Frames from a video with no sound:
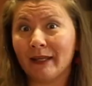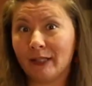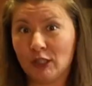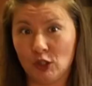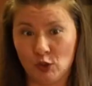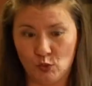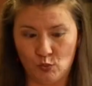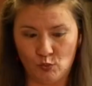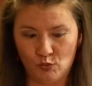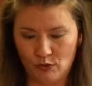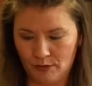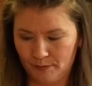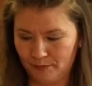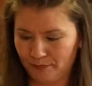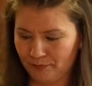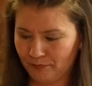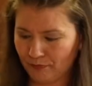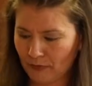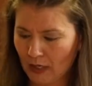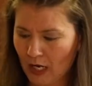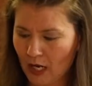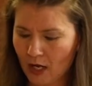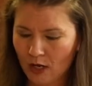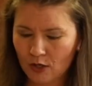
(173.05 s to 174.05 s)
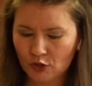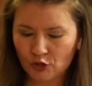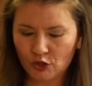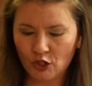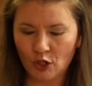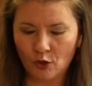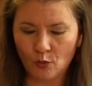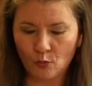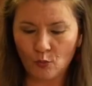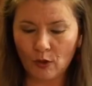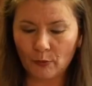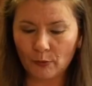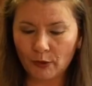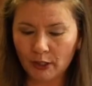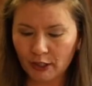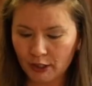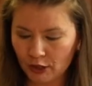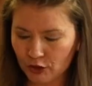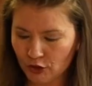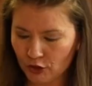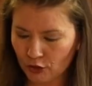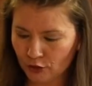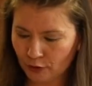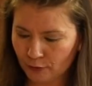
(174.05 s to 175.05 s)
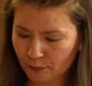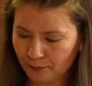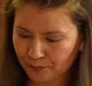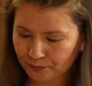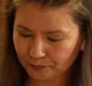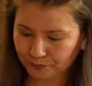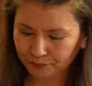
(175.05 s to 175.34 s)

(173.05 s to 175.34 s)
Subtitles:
use. So what we're going to do,